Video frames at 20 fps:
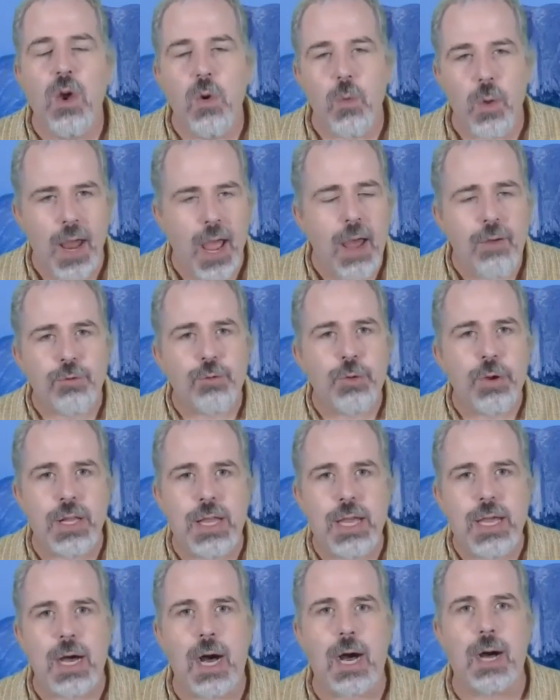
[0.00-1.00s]
When I have
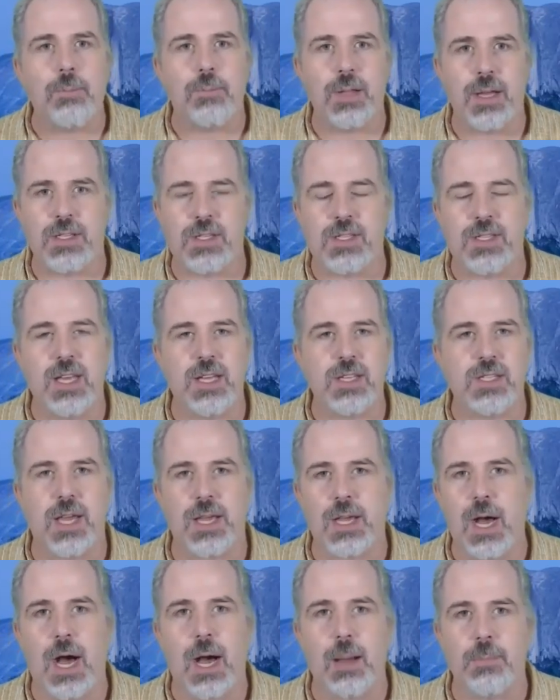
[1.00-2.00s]
really complex things
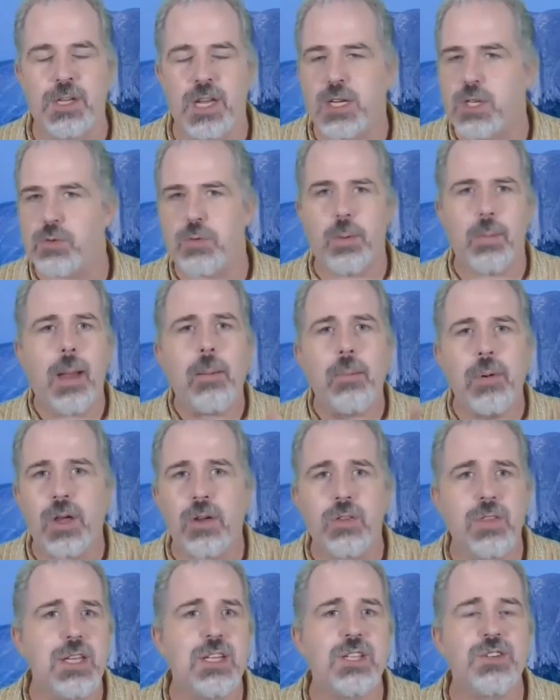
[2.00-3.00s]
like objects, remember,
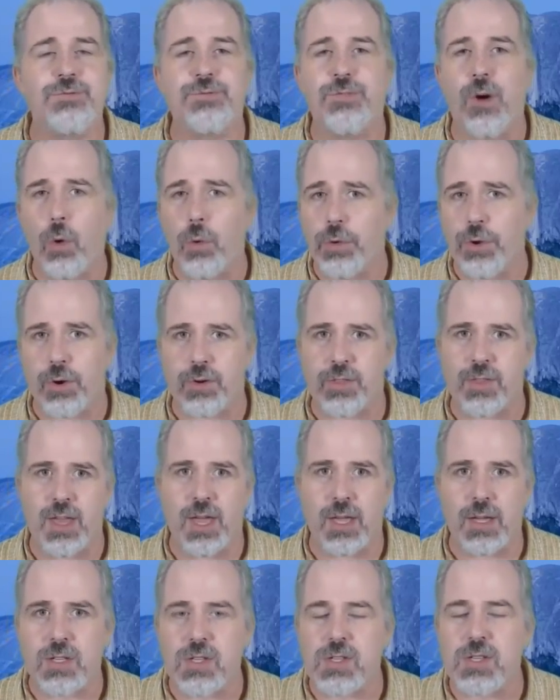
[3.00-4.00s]
they're these folder
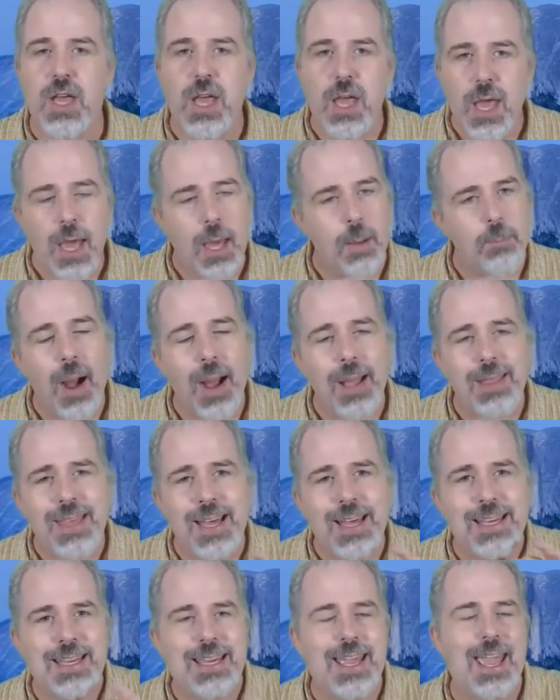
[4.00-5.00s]
things, and
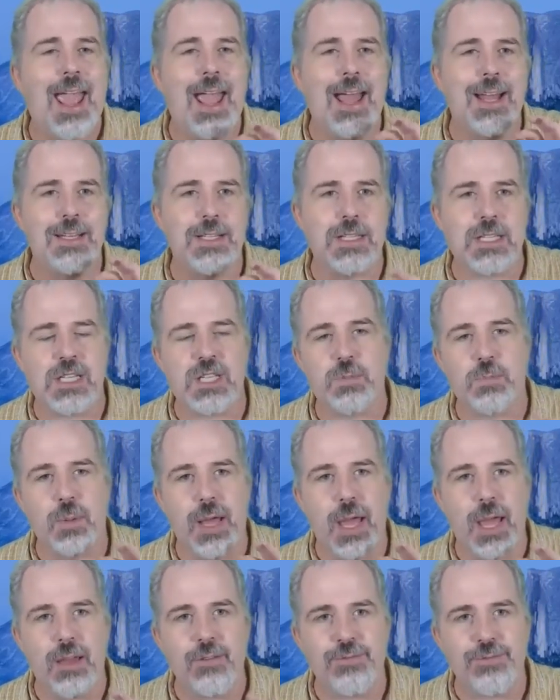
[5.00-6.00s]
Python can't
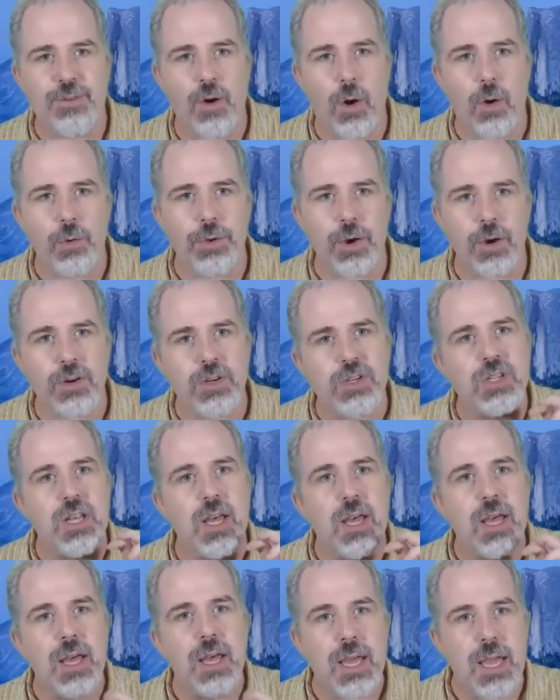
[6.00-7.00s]
display folders
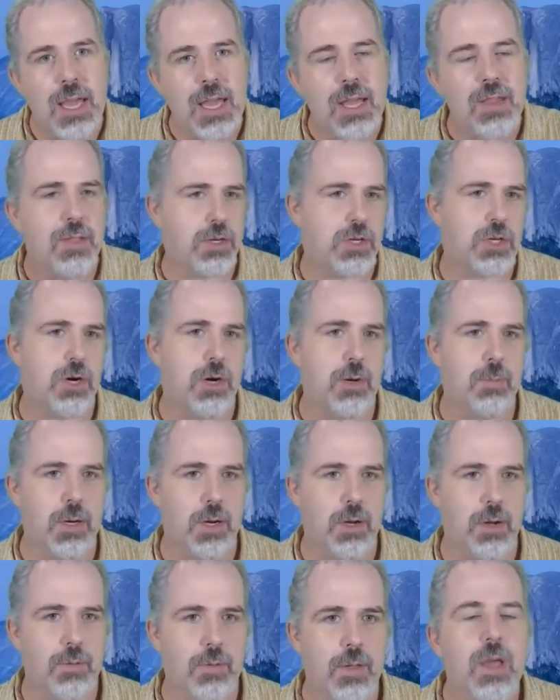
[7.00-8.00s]
in the
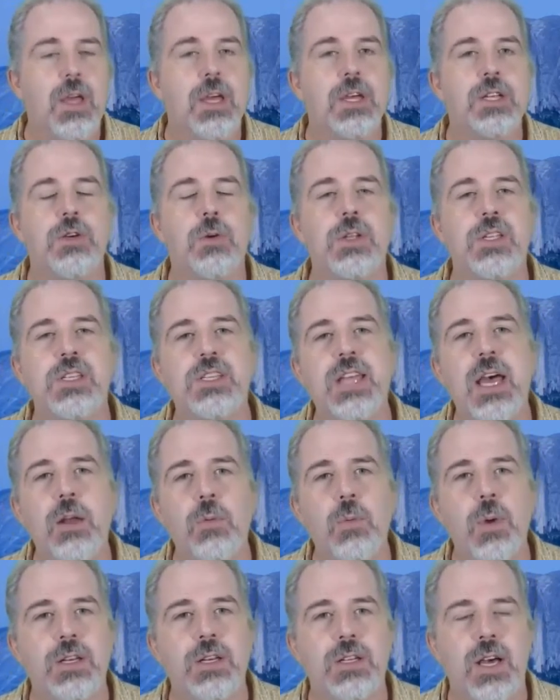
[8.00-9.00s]
terminal. So
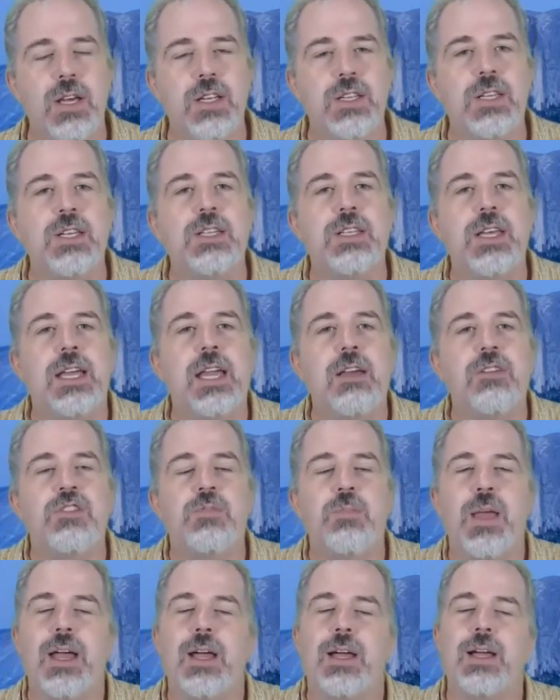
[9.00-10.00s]
instead what it does is it gives
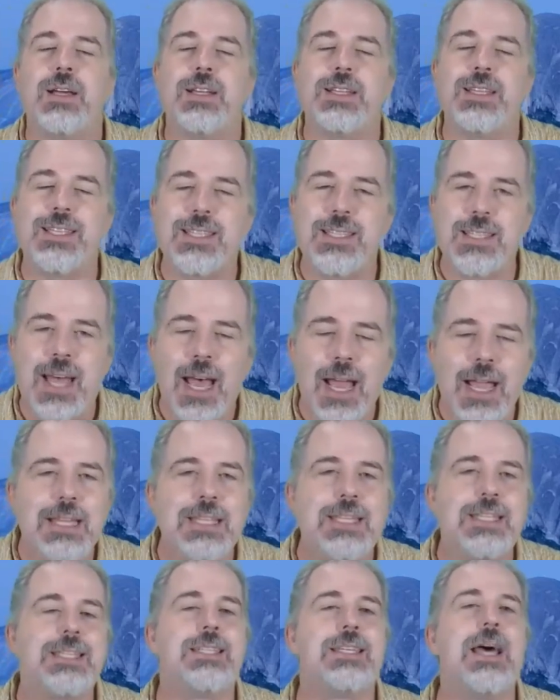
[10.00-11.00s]
me a
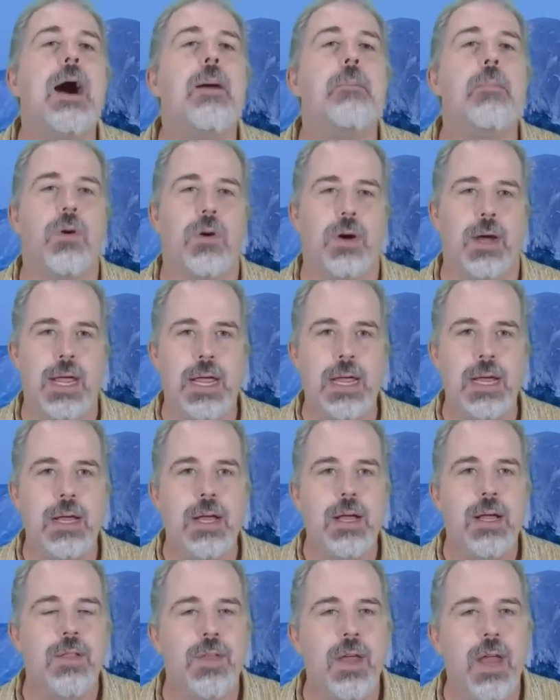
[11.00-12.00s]
concise summary
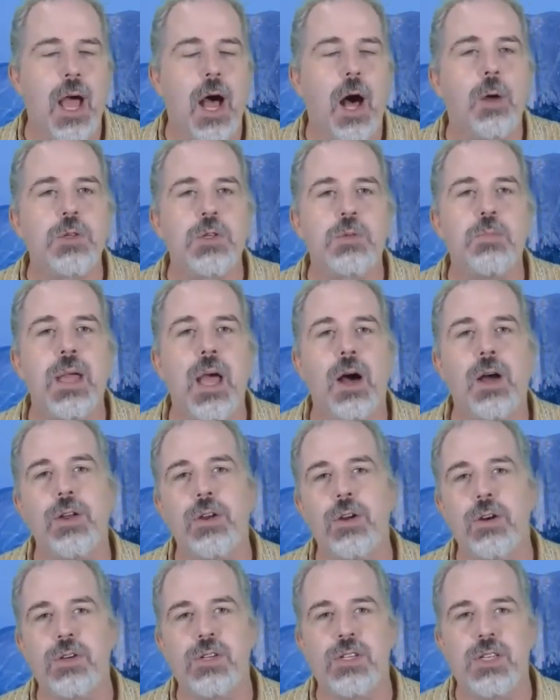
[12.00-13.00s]
that helps me
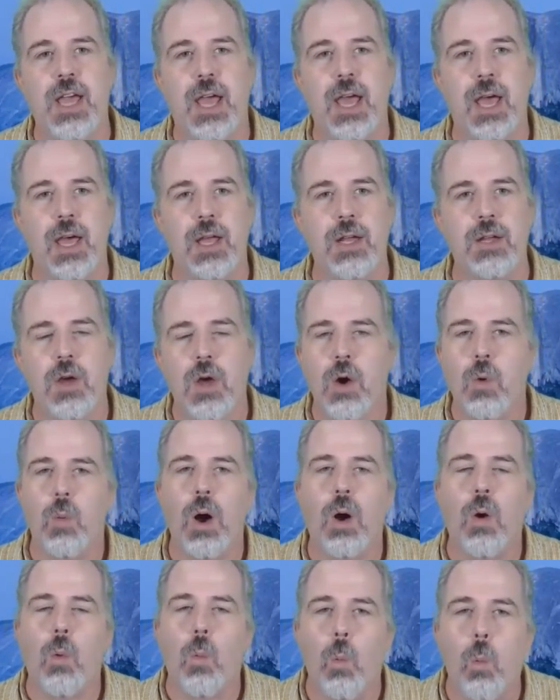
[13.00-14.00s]
understand,
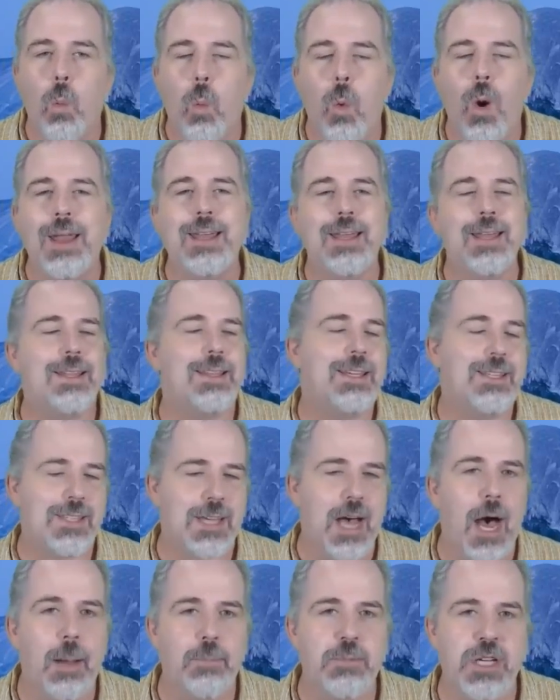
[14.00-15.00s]
well, what
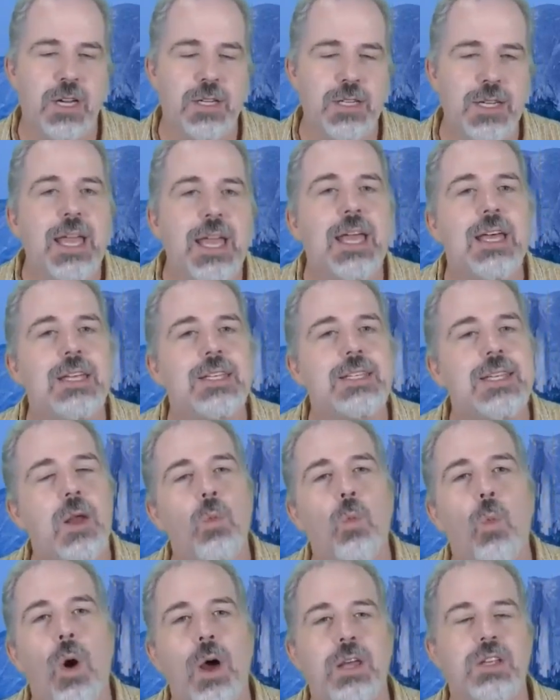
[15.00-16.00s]
this object is
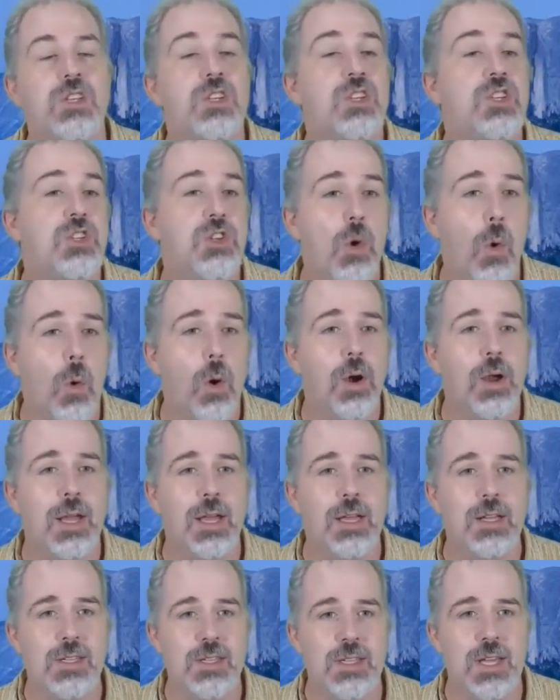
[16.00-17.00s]
and what is stored
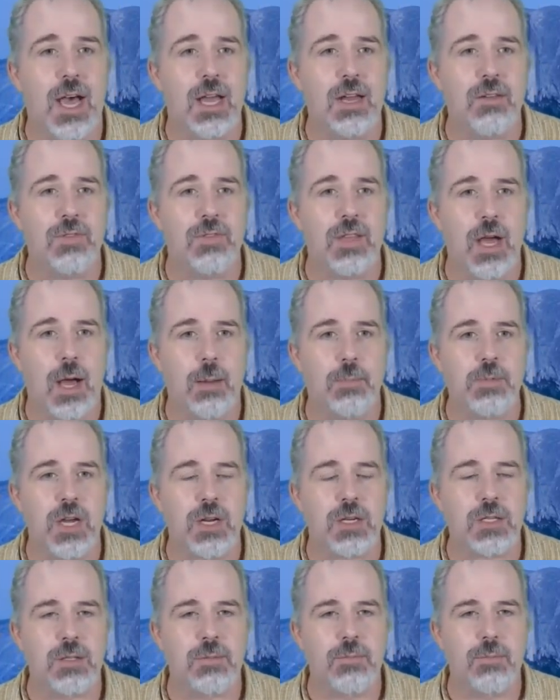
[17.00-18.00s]
inside of the
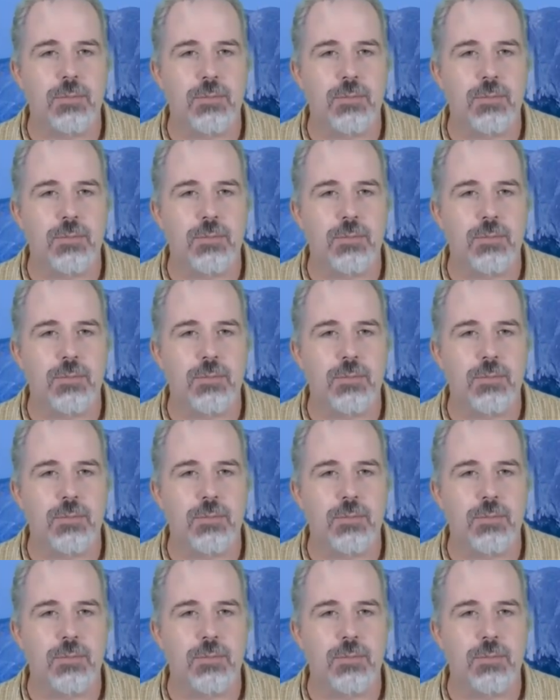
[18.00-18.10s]
object.